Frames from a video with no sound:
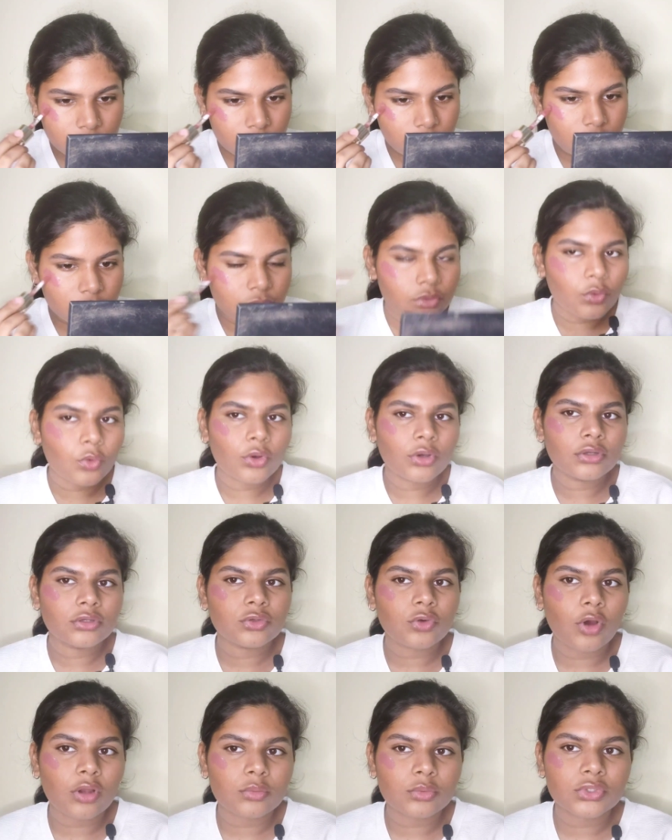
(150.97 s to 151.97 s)
it's going
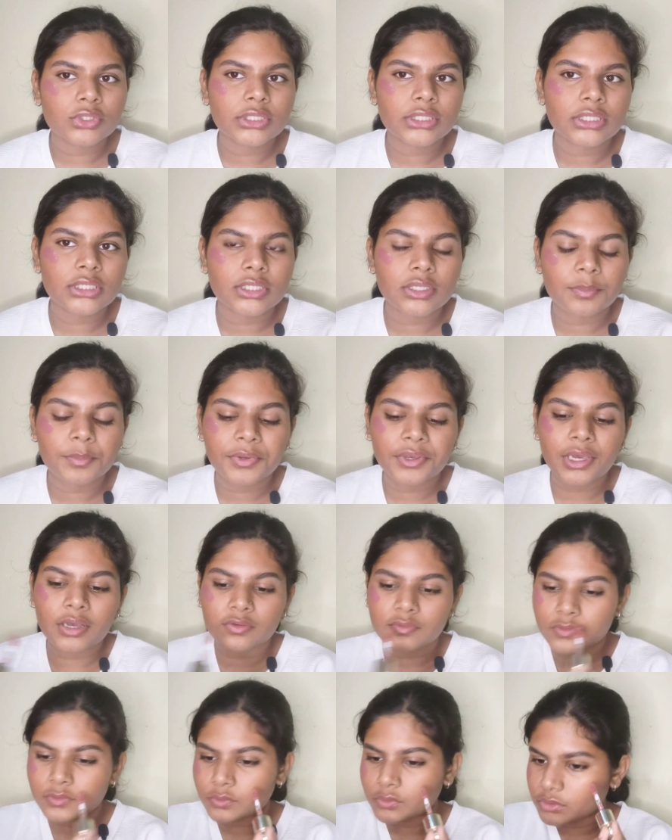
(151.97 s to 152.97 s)
to almost disappear
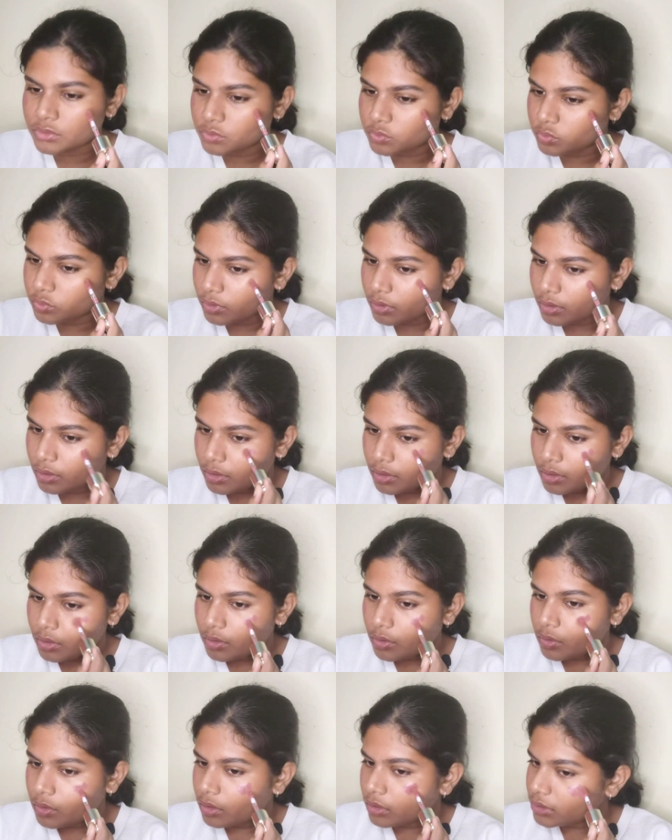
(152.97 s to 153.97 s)
after we do
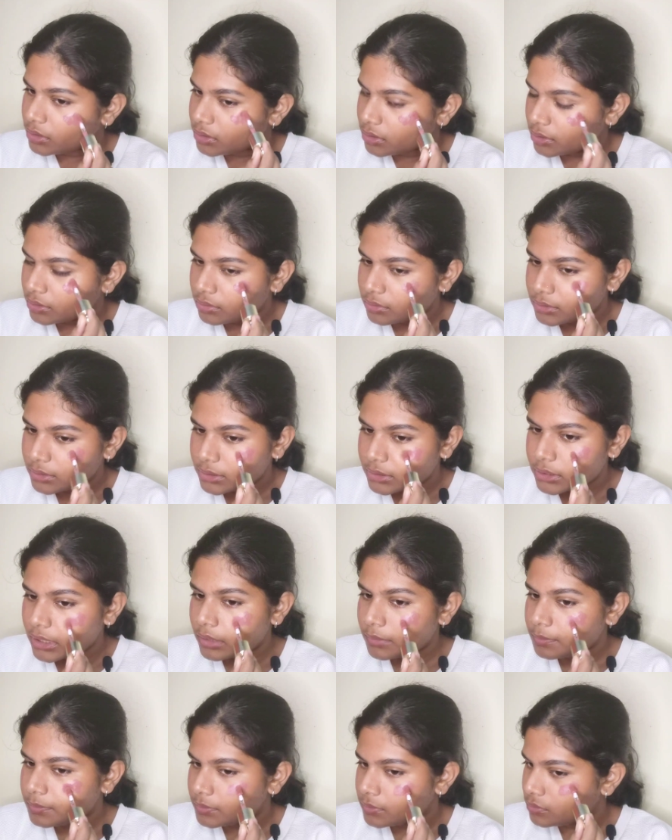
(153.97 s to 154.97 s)
all the other
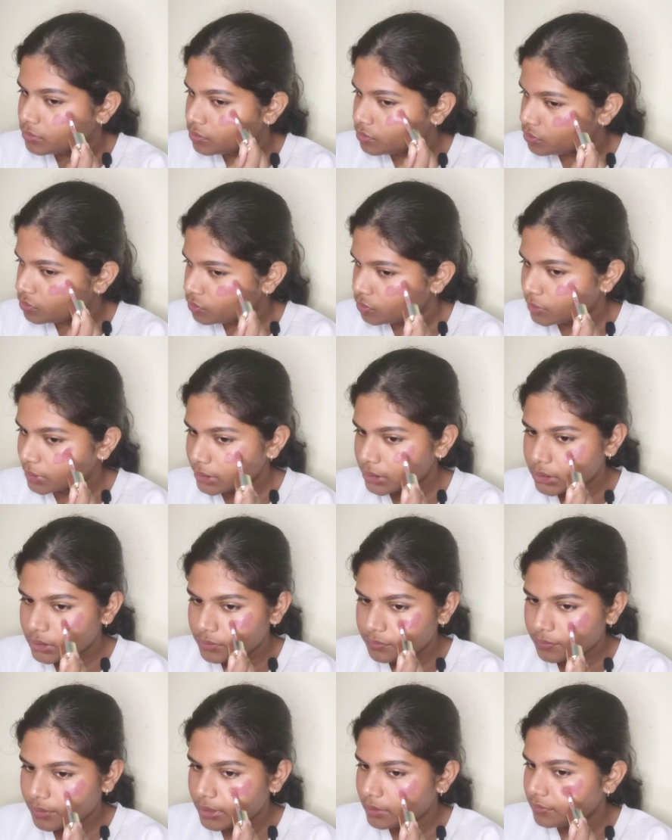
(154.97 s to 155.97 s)
steps, so
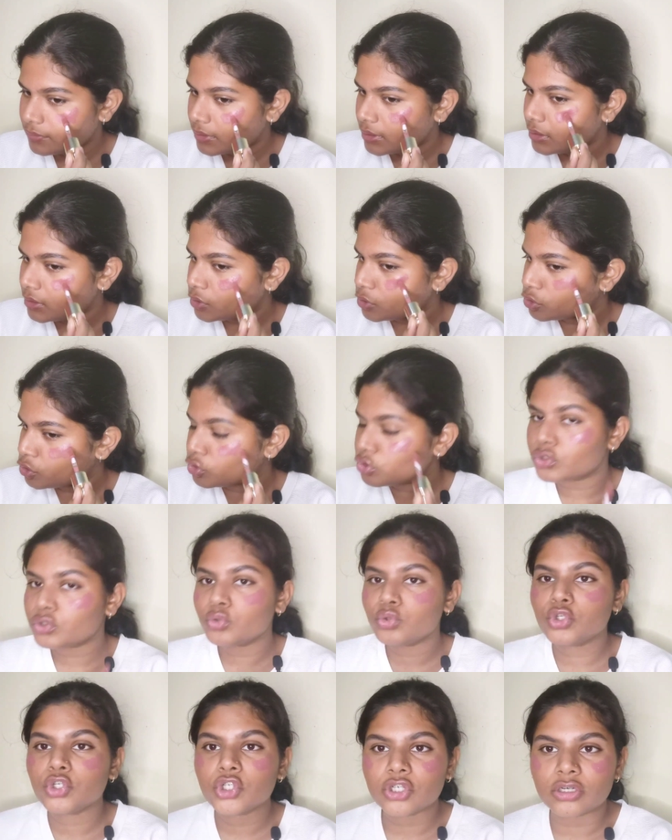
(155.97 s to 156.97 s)
it's very
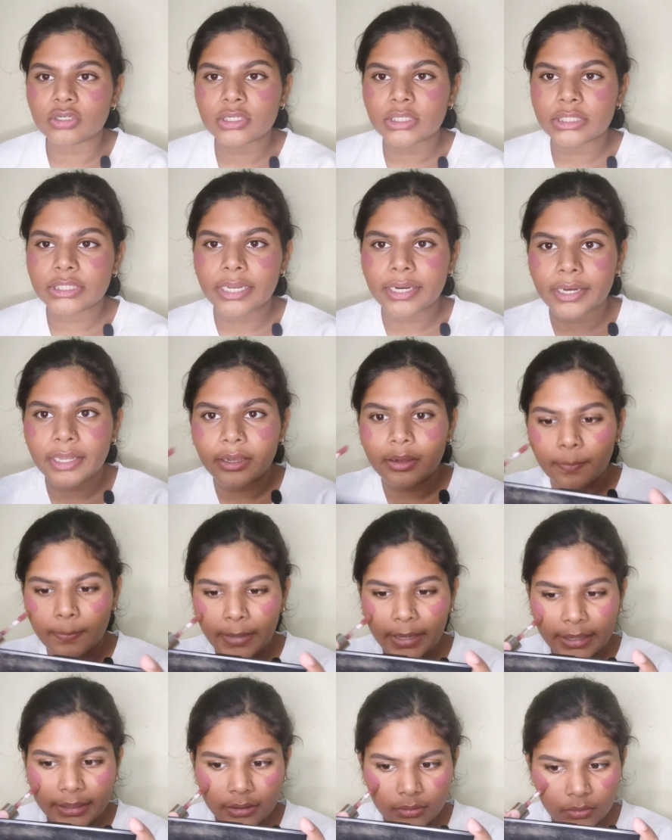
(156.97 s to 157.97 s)
crucial that I
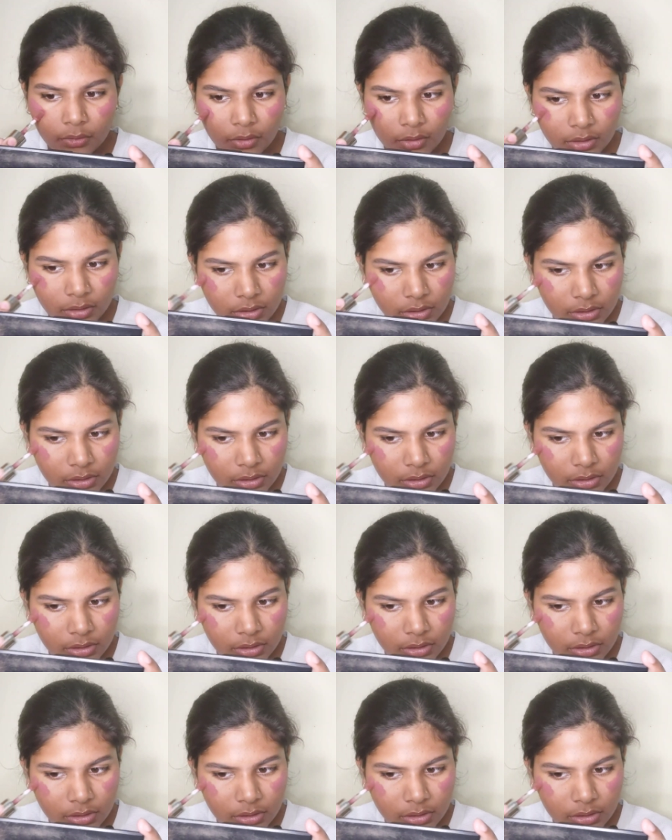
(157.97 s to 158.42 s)
apply a lot.